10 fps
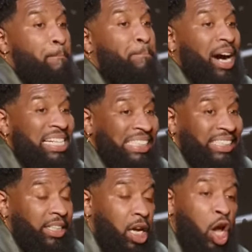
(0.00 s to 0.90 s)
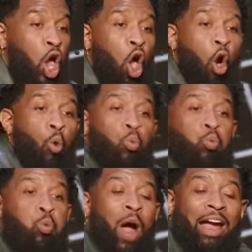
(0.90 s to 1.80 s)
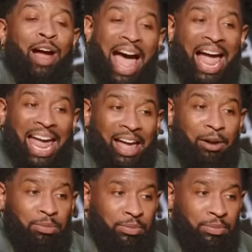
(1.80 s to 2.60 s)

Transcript: but where I am.